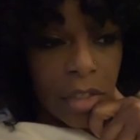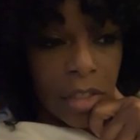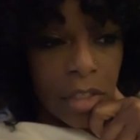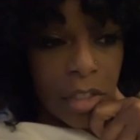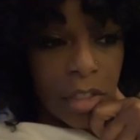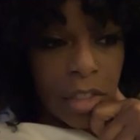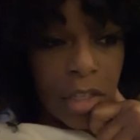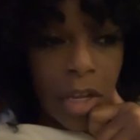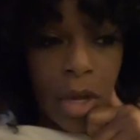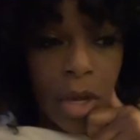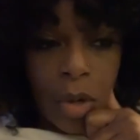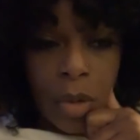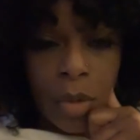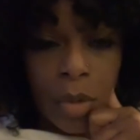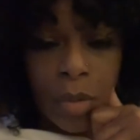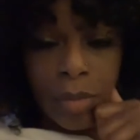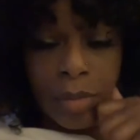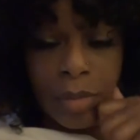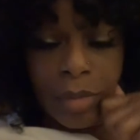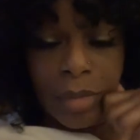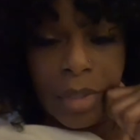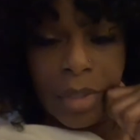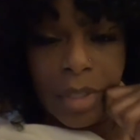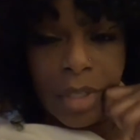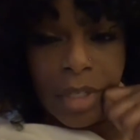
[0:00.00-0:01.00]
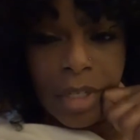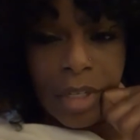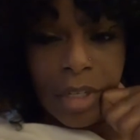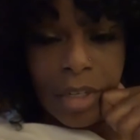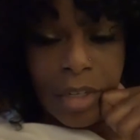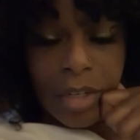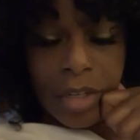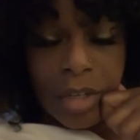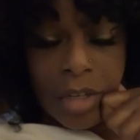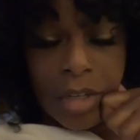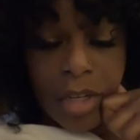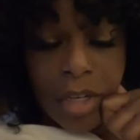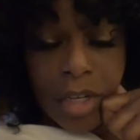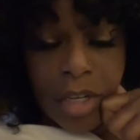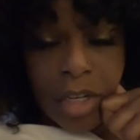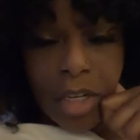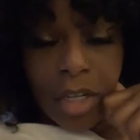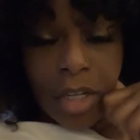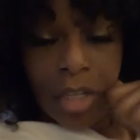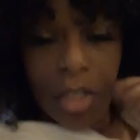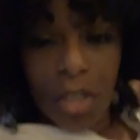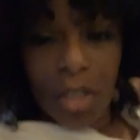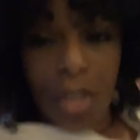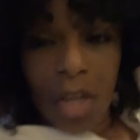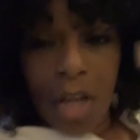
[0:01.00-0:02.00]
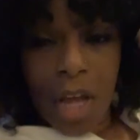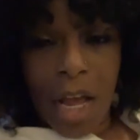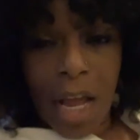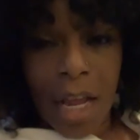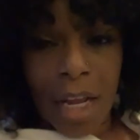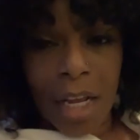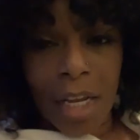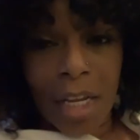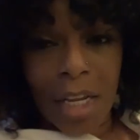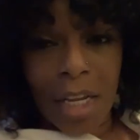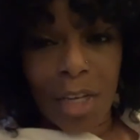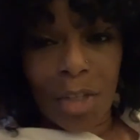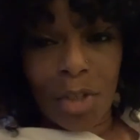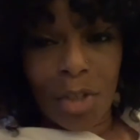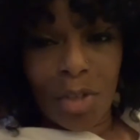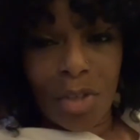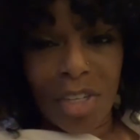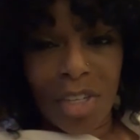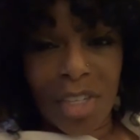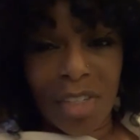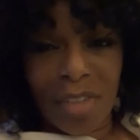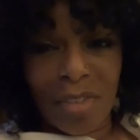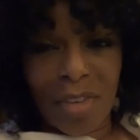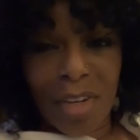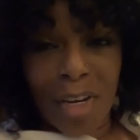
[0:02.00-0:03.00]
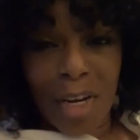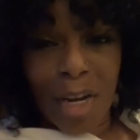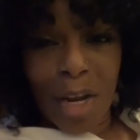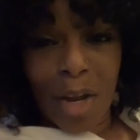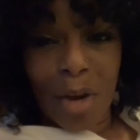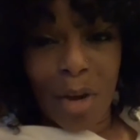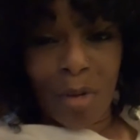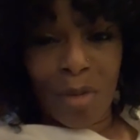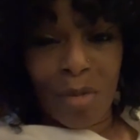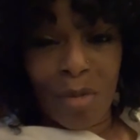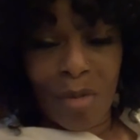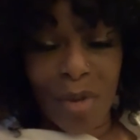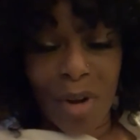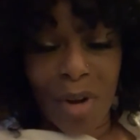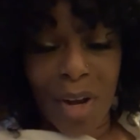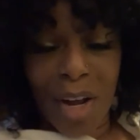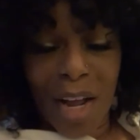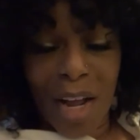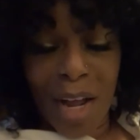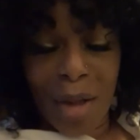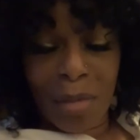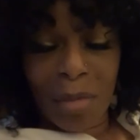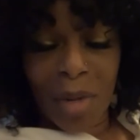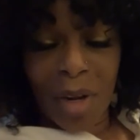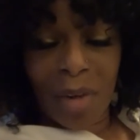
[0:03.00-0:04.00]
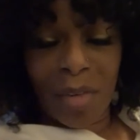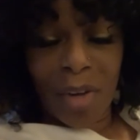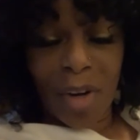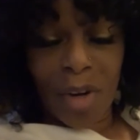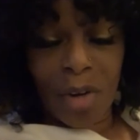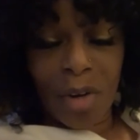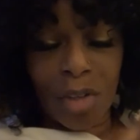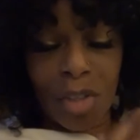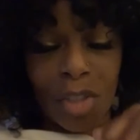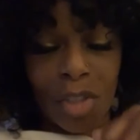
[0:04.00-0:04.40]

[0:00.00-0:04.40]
So, I could get you this video. I'm gonna go to